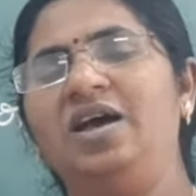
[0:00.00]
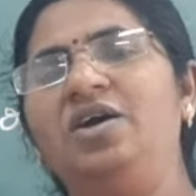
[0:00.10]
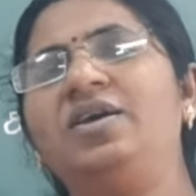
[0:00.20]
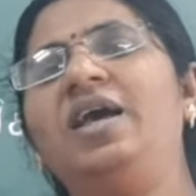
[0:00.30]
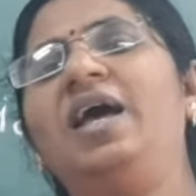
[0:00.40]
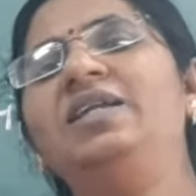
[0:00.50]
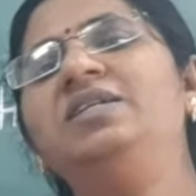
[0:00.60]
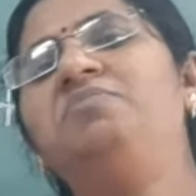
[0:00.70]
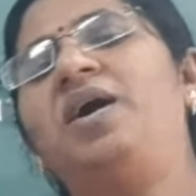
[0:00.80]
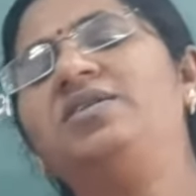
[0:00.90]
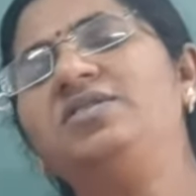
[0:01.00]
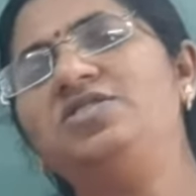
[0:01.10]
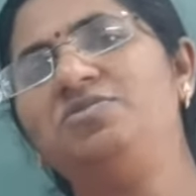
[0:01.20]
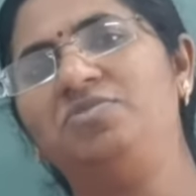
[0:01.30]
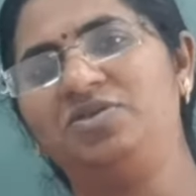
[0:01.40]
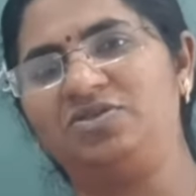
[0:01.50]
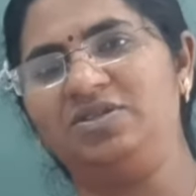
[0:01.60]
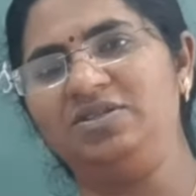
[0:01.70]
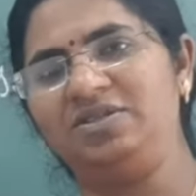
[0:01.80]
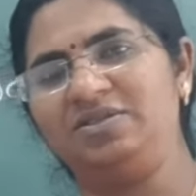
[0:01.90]
Okay, and in partnership
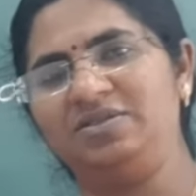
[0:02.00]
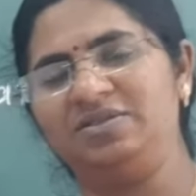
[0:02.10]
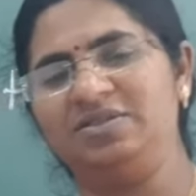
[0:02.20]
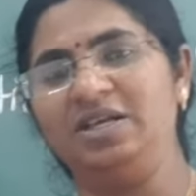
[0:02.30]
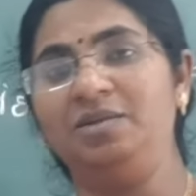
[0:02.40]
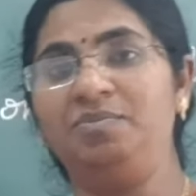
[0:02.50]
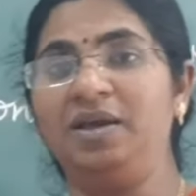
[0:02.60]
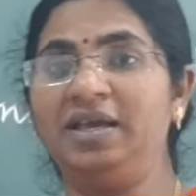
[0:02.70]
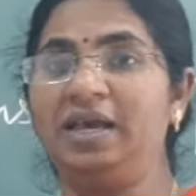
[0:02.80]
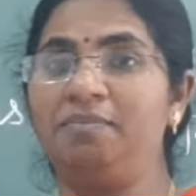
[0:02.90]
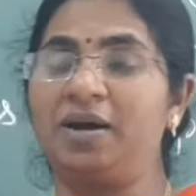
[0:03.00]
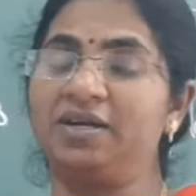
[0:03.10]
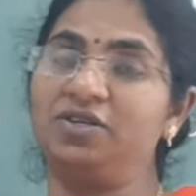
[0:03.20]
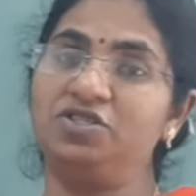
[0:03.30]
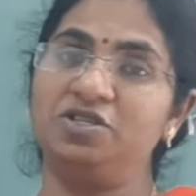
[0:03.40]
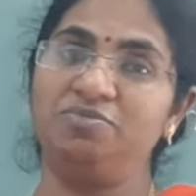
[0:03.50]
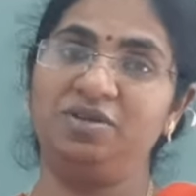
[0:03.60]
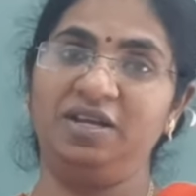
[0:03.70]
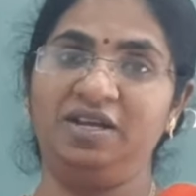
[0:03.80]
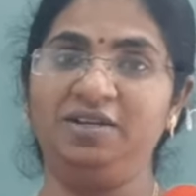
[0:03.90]
business, they'll make a partnership
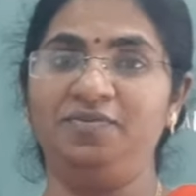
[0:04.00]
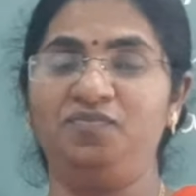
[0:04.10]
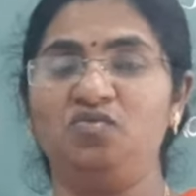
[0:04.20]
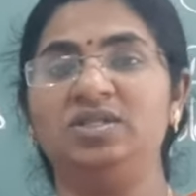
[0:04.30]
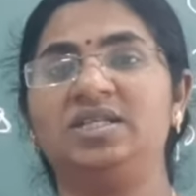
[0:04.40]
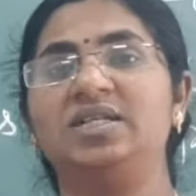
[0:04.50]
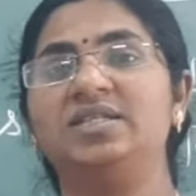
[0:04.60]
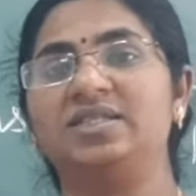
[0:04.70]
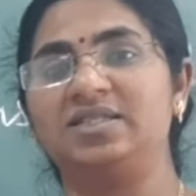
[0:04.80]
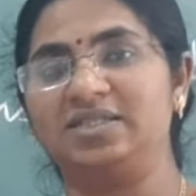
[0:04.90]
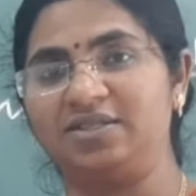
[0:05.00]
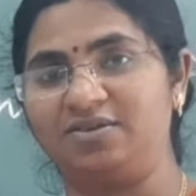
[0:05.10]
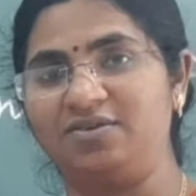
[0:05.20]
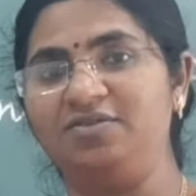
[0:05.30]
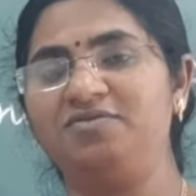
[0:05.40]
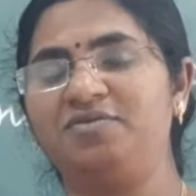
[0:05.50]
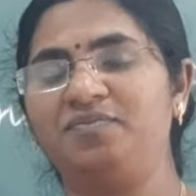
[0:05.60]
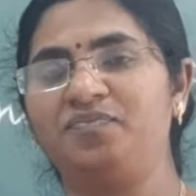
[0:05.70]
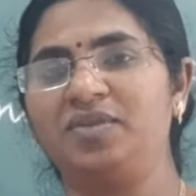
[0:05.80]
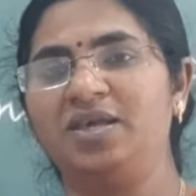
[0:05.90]
deed which consists of
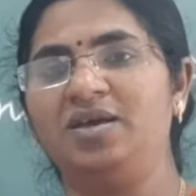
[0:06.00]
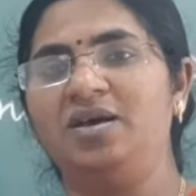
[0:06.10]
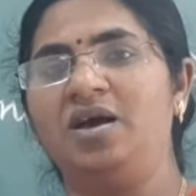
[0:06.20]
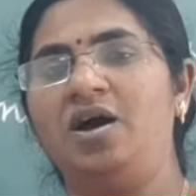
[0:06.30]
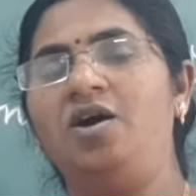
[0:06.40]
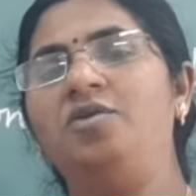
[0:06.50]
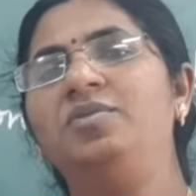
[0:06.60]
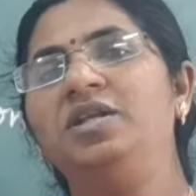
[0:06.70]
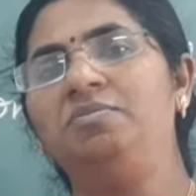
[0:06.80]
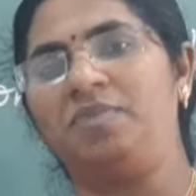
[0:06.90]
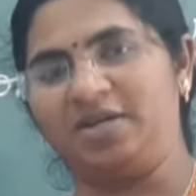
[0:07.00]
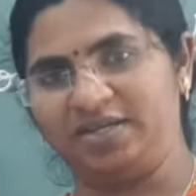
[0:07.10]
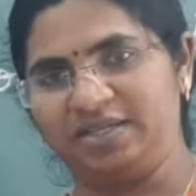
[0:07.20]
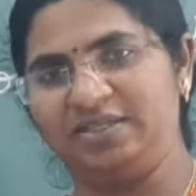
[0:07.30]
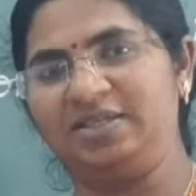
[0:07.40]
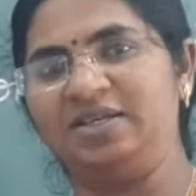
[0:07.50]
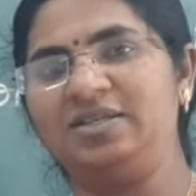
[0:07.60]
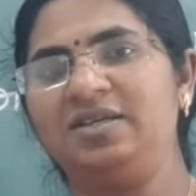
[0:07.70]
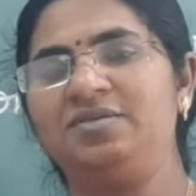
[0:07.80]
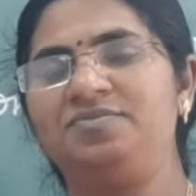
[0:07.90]
how many partners are
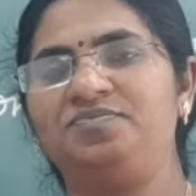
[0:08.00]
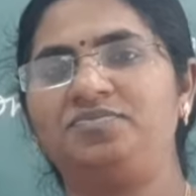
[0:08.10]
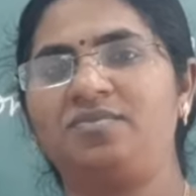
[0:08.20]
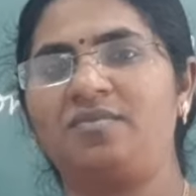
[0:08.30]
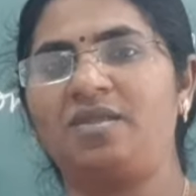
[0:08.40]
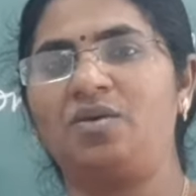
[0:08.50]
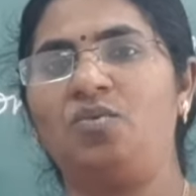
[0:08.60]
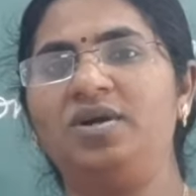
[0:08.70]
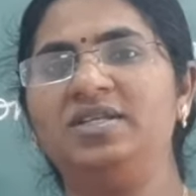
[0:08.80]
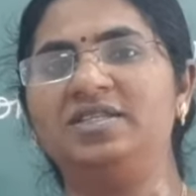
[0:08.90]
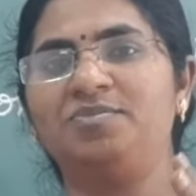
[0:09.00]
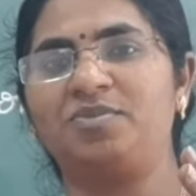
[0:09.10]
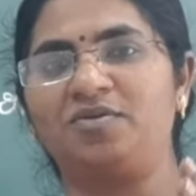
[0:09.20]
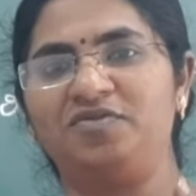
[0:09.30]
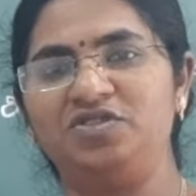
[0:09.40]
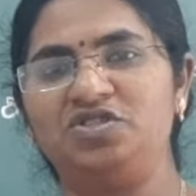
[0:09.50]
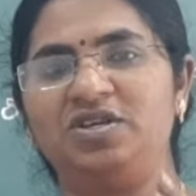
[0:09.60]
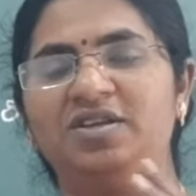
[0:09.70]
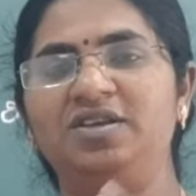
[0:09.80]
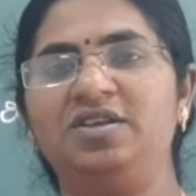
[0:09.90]
there, what is the profit
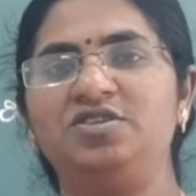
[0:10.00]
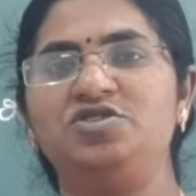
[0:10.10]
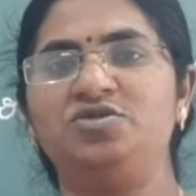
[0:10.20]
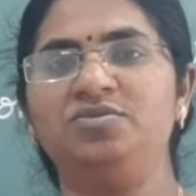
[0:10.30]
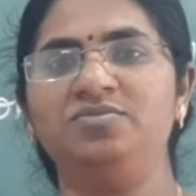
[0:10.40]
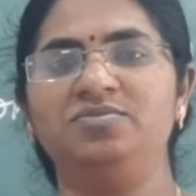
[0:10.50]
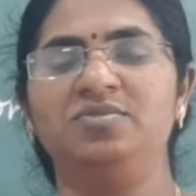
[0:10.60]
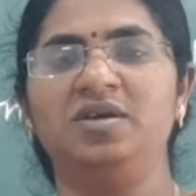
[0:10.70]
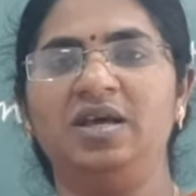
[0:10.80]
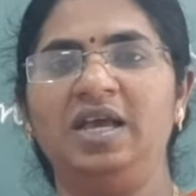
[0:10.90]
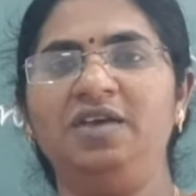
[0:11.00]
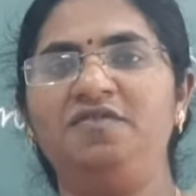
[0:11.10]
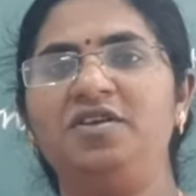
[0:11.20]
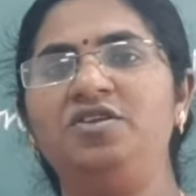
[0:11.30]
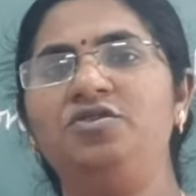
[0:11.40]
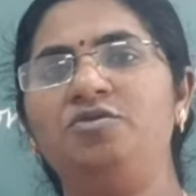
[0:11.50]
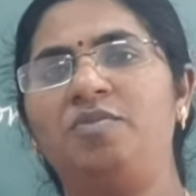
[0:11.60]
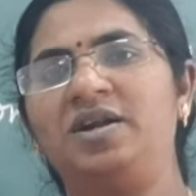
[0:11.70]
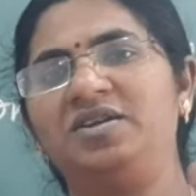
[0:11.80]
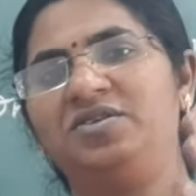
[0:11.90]
sharing ratio, if any new
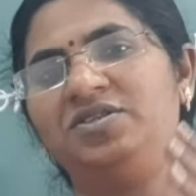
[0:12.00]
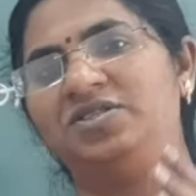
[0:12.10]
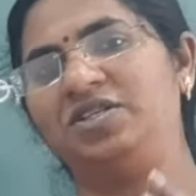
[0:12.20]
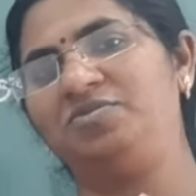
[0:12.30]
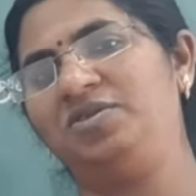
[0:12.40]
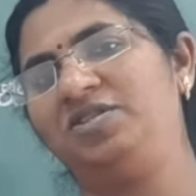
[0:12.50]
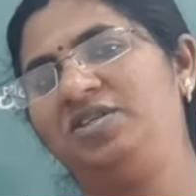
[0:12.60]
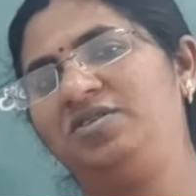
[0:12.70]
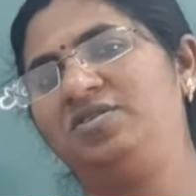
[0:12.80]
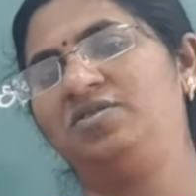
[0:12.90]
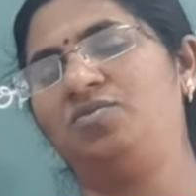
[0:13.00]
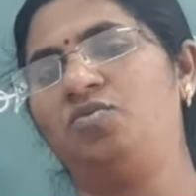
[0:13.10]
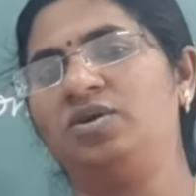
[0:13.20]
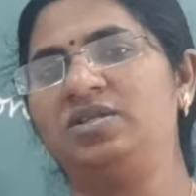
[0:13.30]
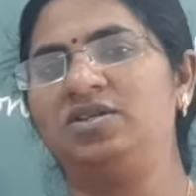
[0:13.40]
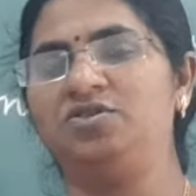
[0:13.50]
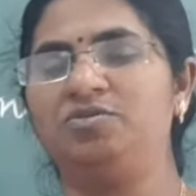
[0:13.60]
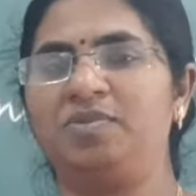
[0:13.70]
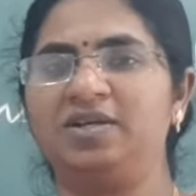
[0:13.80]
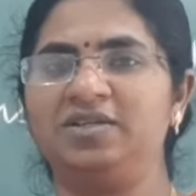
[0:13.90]
partner is admitted, what the
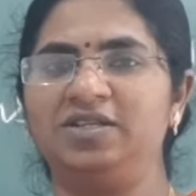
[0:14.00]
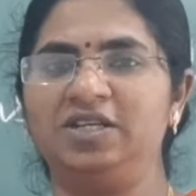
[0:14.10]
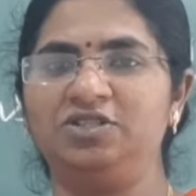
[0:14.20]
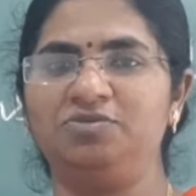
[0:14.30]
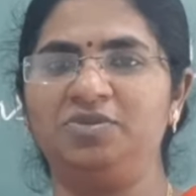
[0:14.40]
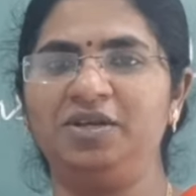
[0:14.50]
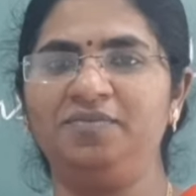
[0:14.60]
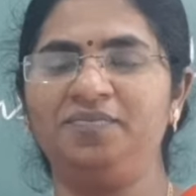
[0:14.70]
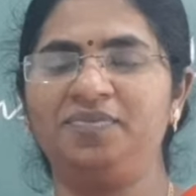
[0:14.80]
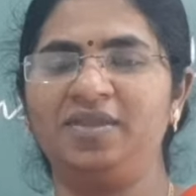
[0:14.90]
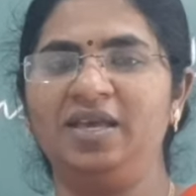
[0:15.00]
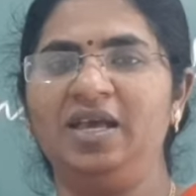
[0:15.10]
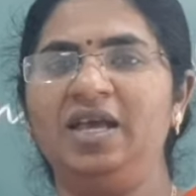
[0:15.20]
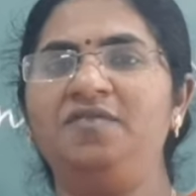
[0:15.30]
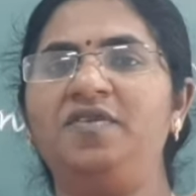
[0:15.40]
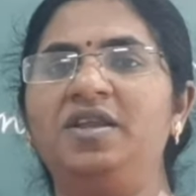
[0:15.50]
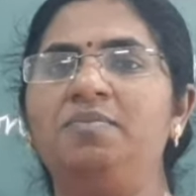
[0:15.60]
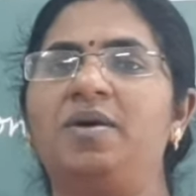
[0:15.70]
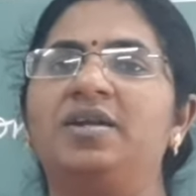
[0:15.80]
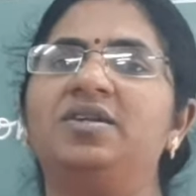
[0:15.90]
new partner need to bring, if
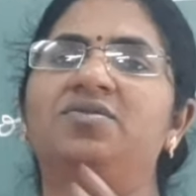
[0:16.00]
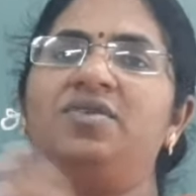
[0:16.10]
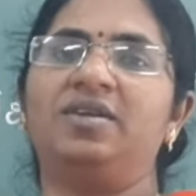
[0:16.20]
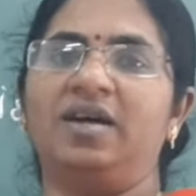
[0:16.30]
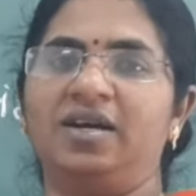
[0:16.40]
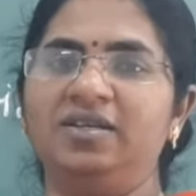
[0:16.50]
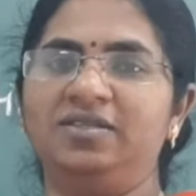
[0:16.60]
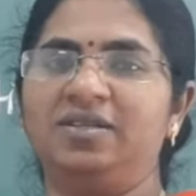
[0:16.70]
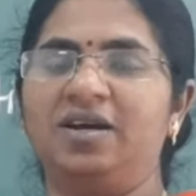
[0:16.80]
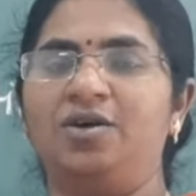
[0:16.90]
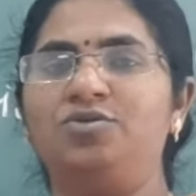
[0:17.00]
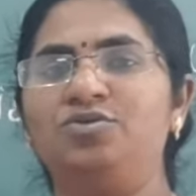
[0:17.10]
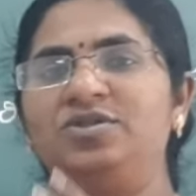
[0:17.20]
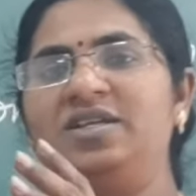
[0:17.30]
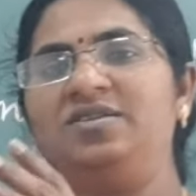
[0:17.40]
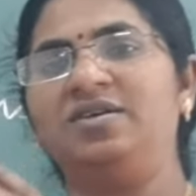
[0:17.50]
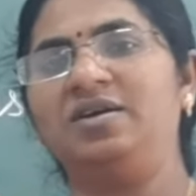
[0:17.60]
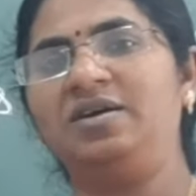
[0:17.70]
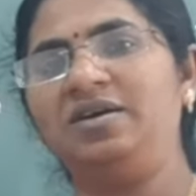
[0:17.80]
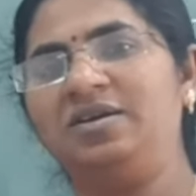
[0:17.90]
any partner retires, how to send
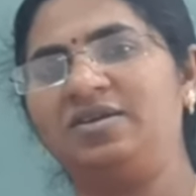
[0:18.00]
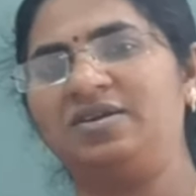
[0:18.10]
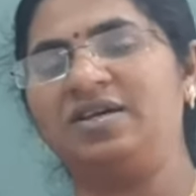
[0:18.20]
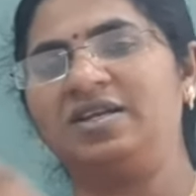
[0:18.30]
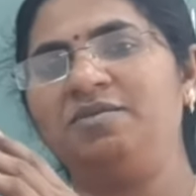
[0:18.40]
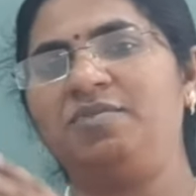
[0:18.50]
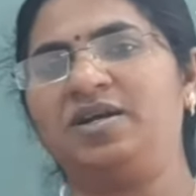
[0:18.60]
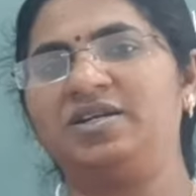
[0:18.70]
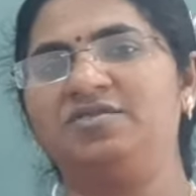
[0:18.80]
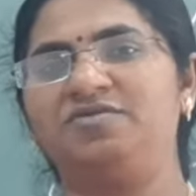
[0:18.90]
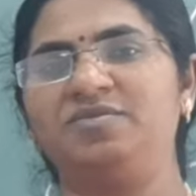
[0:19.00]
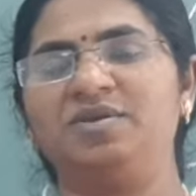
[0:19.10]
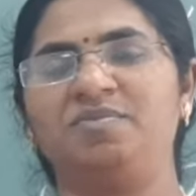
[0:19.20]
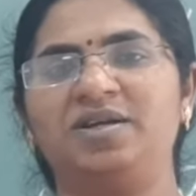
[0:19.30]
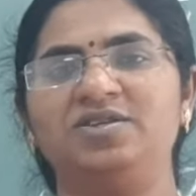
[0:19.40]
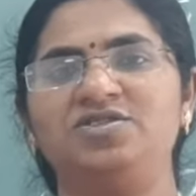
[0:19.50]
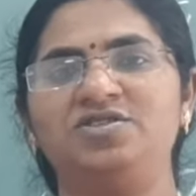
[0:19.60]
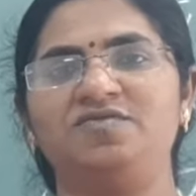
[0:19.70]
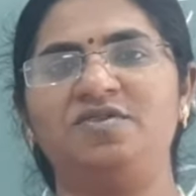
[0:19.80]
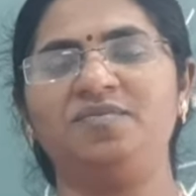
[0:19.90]
the retiring partner from the
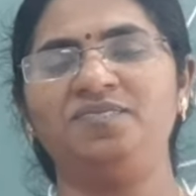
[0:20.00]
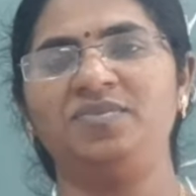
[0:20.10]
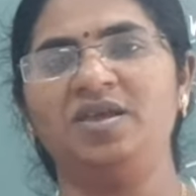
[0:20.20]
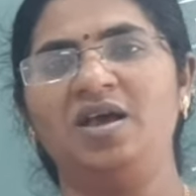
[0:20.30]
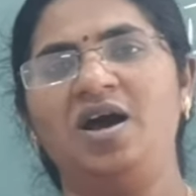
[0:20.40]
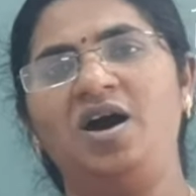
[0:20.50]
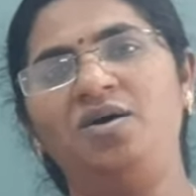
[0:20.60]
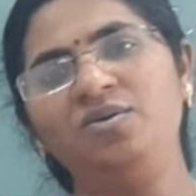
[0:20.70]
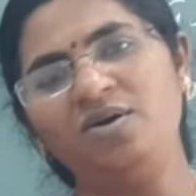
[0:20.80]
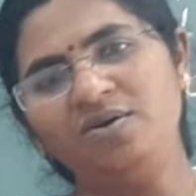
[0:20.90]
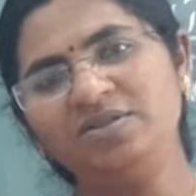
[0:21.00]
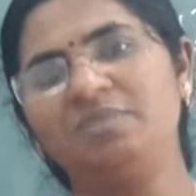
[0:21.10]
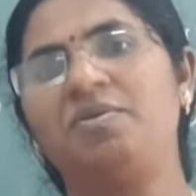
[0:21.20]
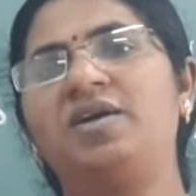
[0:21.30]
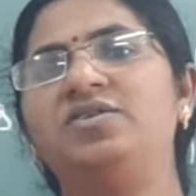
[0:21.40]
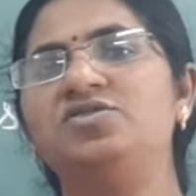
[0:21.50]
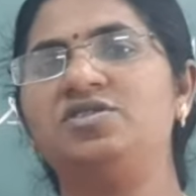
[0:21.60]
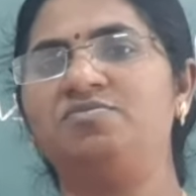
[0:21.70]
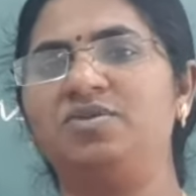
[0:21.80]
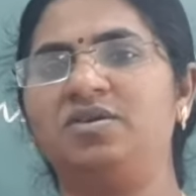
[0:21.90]
partnership firm, how long the partnership